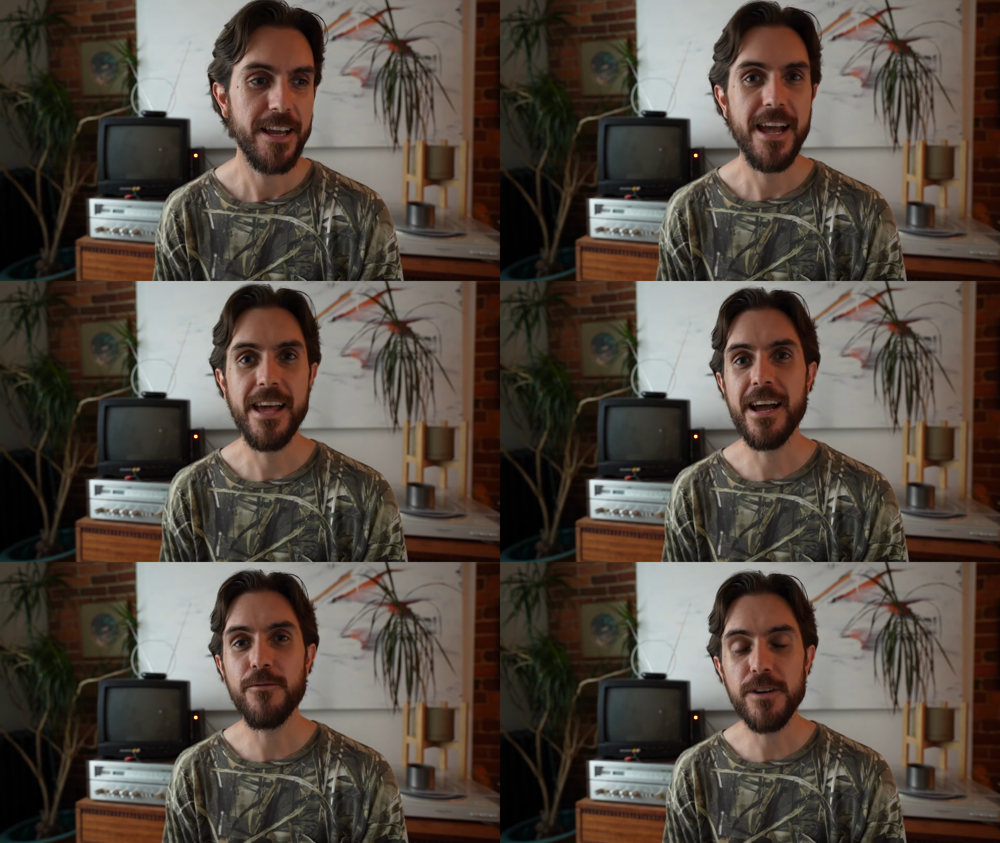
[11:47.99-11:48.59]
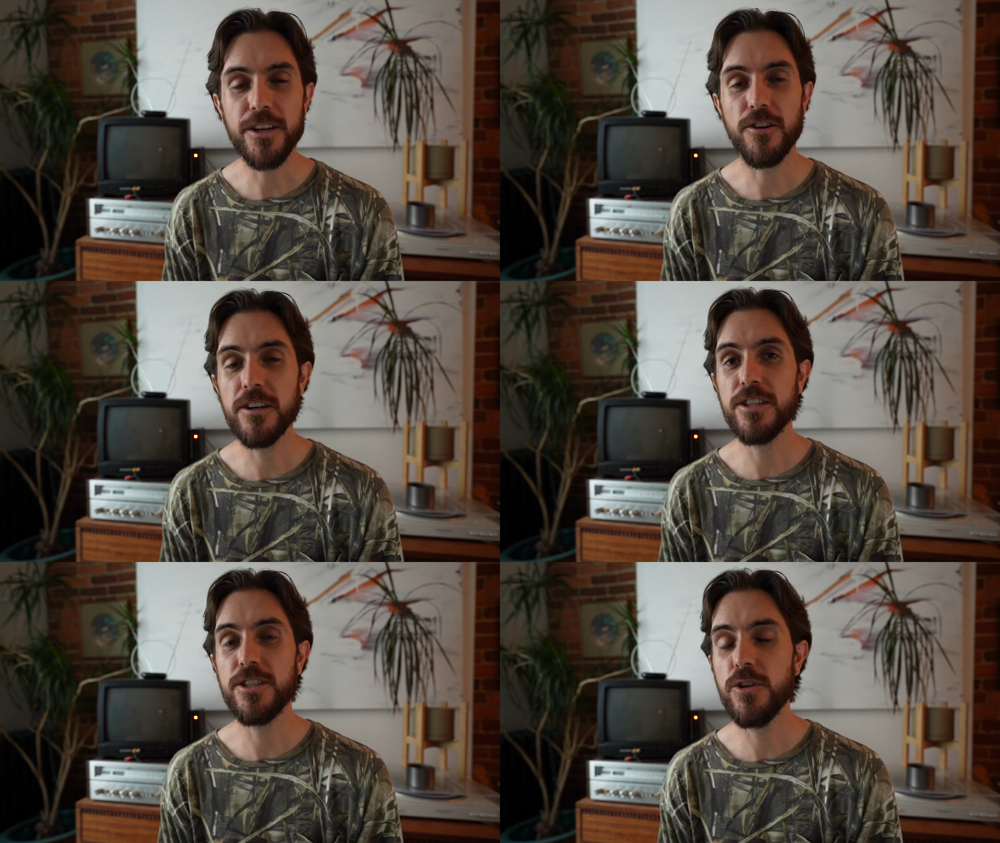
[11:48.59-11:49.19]
And I would
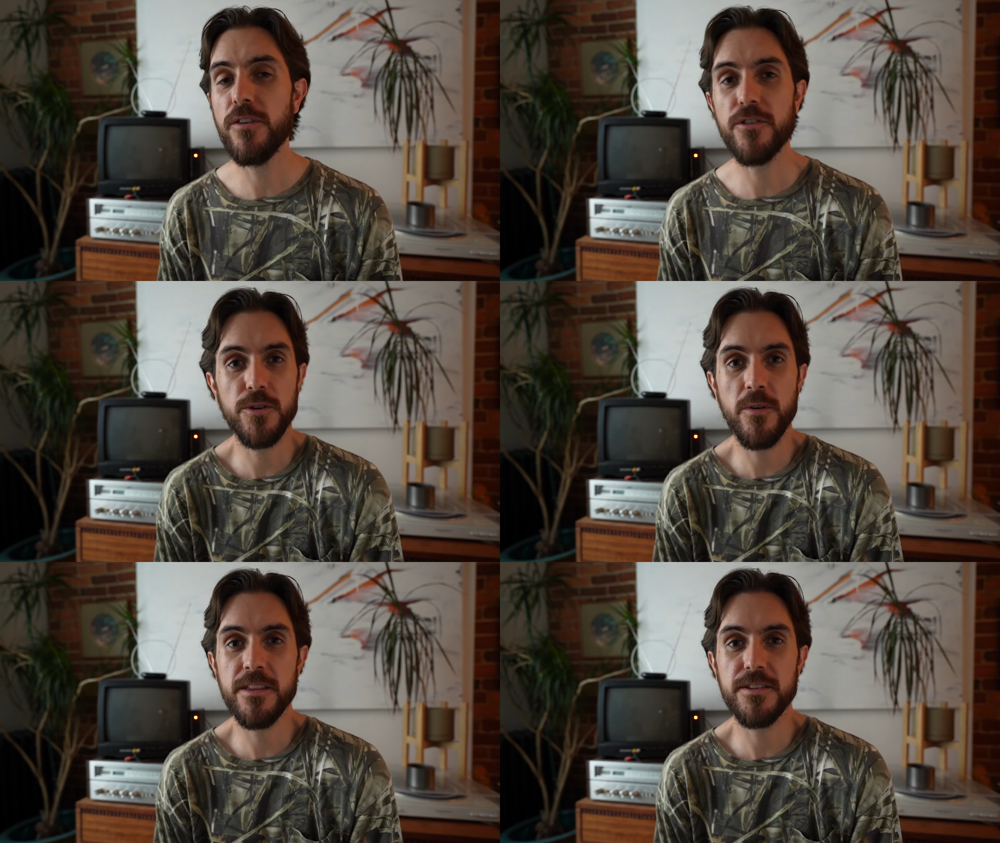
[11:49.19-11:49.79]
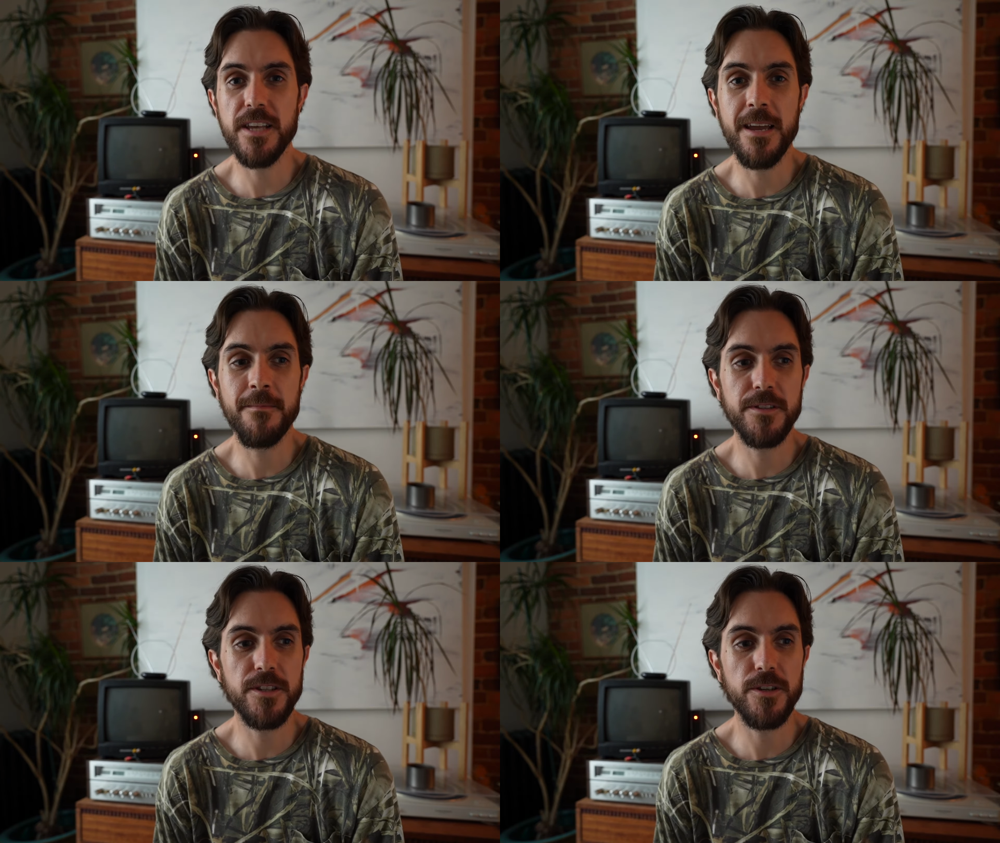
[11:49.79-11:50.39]
encourage you, if you're doing the
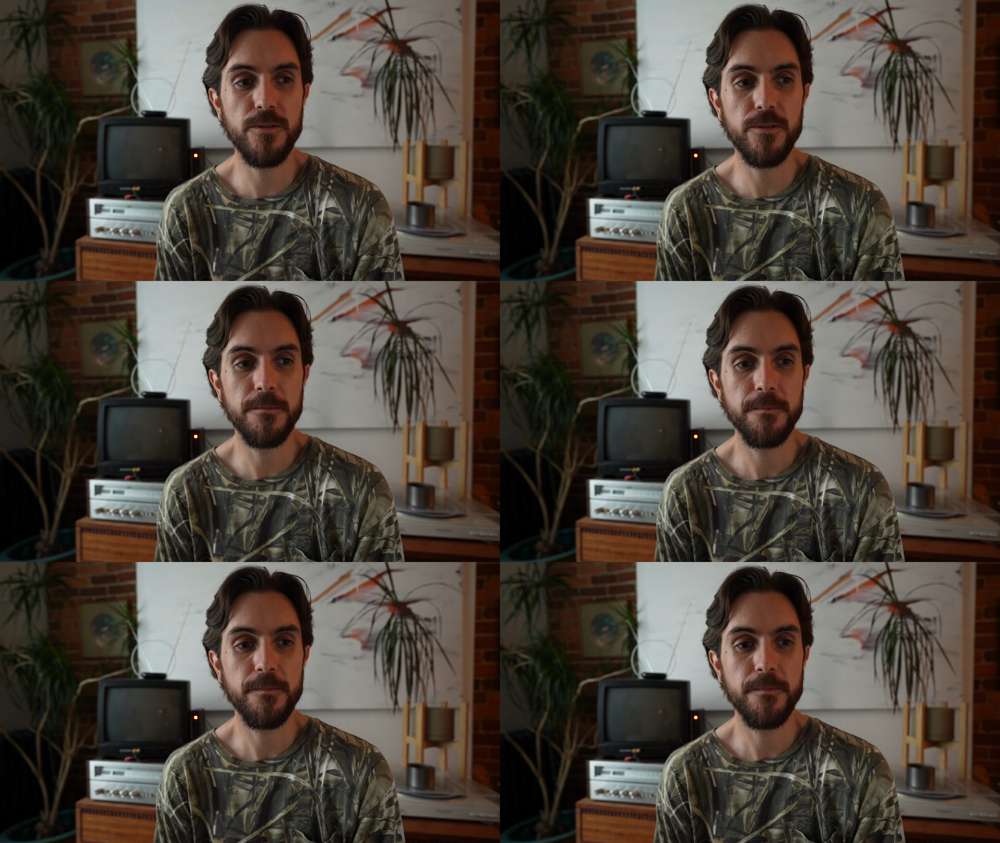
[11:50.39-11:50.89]
same, to